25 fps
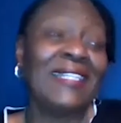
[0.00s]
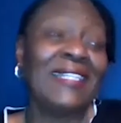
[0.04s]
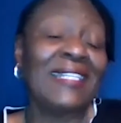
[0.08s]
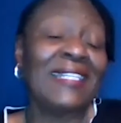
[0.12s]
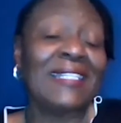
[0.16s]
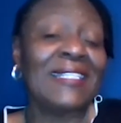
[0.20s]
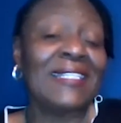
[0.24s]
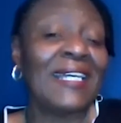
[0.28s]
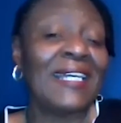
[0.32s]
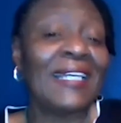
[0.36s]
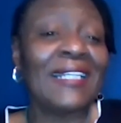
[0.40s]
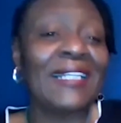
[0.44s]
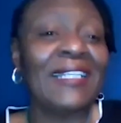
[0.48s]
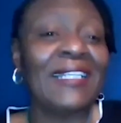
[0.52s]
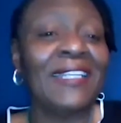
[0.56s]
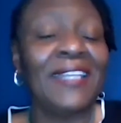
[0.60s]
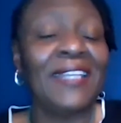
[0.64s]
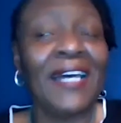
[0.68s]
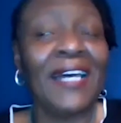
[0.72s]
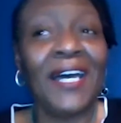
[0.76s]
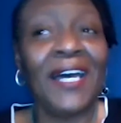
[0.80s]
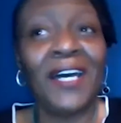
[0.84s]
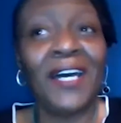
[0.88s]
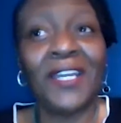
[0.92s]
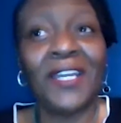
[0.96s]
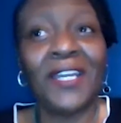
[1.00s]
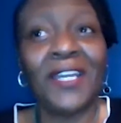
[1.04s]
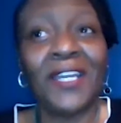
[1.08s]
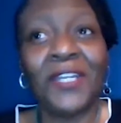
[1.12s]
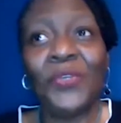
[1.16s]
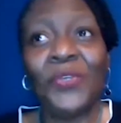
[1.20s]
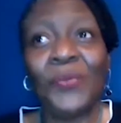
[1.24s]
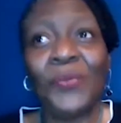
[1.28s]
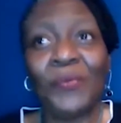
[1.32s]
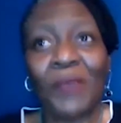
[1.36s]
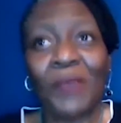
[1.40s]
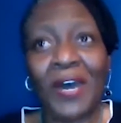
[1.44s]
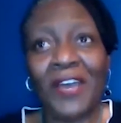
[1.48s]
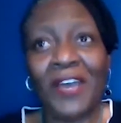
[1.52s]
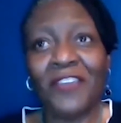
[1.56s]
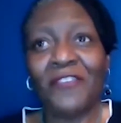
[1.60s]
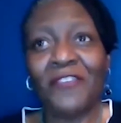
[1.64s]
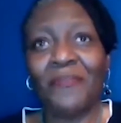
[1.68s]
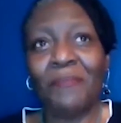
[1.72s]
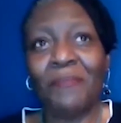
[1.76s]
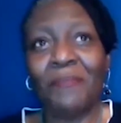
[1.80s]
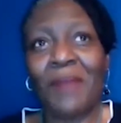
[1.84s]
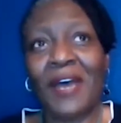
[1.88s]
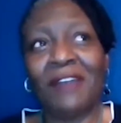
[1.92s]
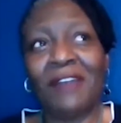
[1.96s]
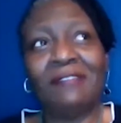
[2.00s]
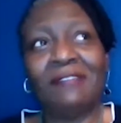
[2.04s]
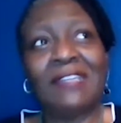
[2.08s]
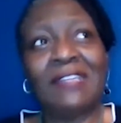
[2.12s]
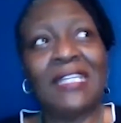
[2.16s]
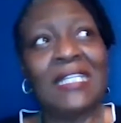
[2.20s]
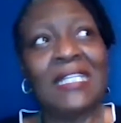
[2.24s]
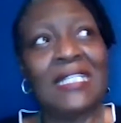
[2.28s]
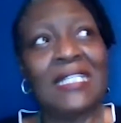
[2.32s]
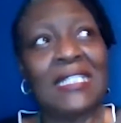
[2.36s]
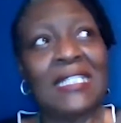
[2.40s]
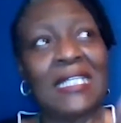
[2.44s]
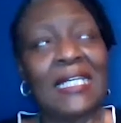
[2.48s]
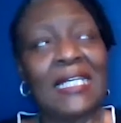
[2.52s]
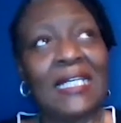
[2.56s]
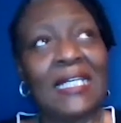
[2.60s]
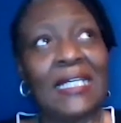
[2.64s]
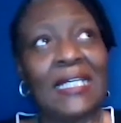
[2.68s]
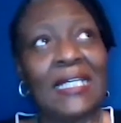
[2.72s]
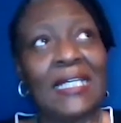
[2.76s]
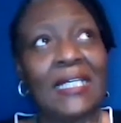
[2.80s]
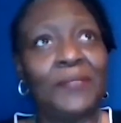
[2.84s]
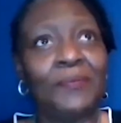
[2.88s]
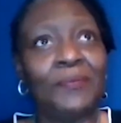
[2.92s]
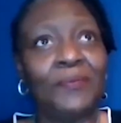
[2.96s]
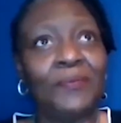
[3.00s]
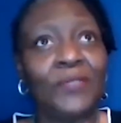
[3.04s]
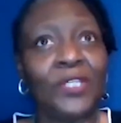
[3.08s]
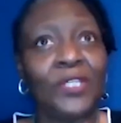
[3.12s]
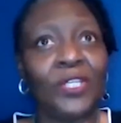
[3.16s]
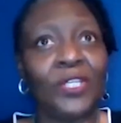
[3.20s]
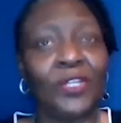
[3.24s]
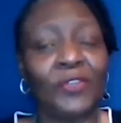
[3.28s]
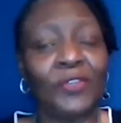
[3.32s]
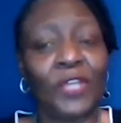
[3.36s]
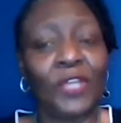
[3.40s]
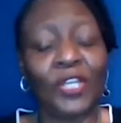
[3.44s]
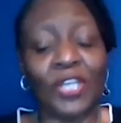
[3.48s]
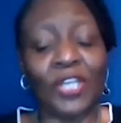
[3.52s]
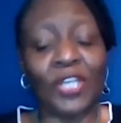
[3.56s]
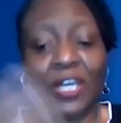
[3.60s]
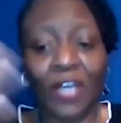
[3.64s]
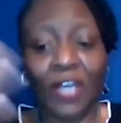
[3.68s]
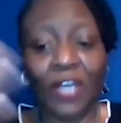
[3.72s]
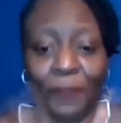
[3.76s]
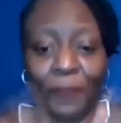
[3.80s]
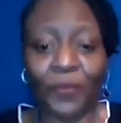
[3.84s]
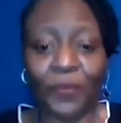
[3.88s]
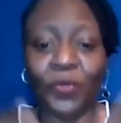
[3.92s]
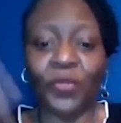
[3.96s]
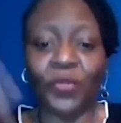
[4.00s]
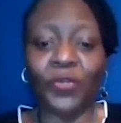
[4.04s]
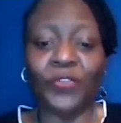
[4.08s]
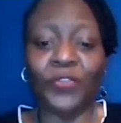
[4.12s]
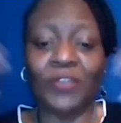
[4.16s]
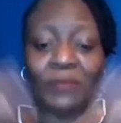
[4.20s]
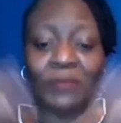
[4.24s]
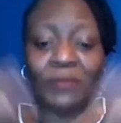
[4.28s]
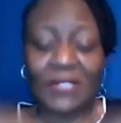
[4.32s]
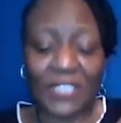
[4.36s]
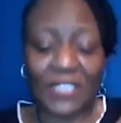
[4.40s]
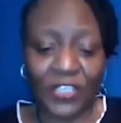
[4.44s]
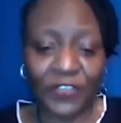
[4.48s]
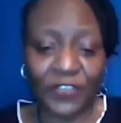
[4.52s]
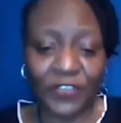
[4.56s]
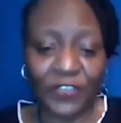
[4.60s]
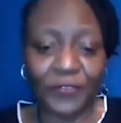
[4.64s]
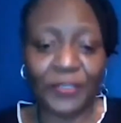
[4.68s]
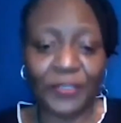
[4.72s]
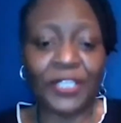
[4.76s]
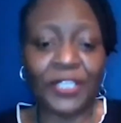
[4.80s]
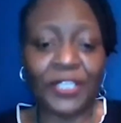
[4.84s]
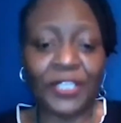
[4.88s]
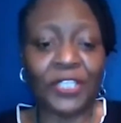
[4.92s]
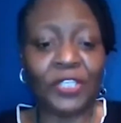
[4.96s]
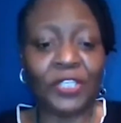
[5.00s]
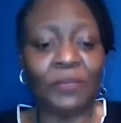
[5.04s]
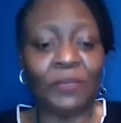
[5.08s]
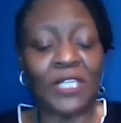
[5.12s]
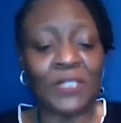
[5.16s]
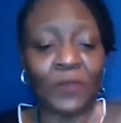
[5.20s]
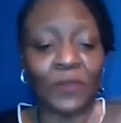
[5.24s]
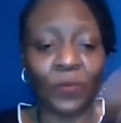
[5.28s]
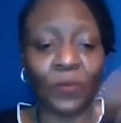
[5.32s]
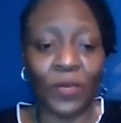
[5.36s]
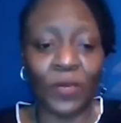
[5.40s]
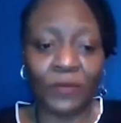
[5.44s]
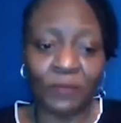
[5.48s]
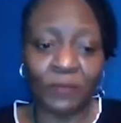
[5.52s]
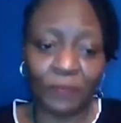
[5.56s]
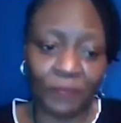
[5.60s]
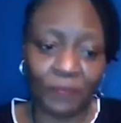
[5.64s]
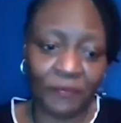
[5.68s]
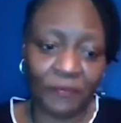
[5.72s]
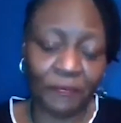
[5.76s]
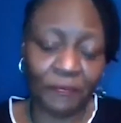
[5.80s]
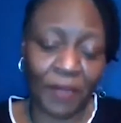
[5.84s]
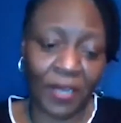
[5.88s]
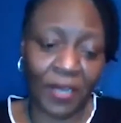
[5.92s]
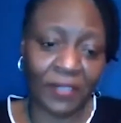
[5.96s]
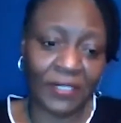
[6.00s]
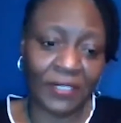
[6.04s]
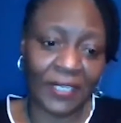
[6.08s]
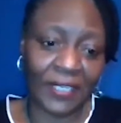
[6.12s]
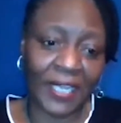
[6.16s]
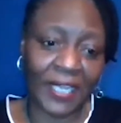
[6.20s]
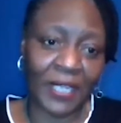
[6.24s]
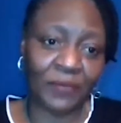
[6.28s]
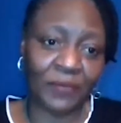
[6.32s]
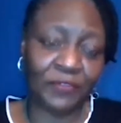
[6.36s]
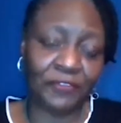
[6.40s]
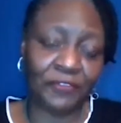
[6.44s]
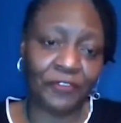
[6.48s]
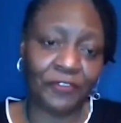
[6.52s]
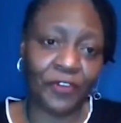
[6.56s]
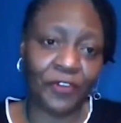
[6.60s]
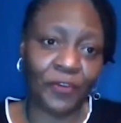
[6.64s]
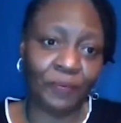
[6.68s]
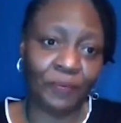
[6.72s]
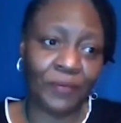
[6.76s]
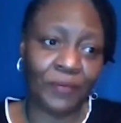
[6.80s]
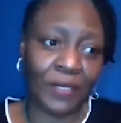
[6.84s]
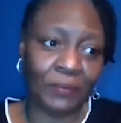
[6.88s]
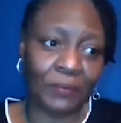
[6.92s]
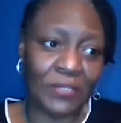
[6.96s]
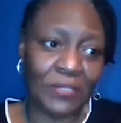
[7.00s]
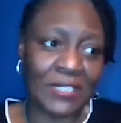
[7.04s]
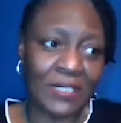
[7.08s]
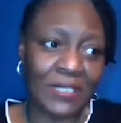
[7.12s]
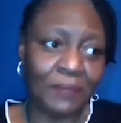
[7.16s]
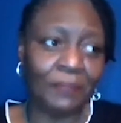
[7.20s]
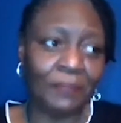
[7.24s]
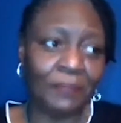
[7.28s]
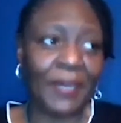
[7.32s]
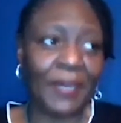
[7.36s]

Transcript: It's exactly that. And I've married a couple who themselves were humanists. One partner came from a Muslim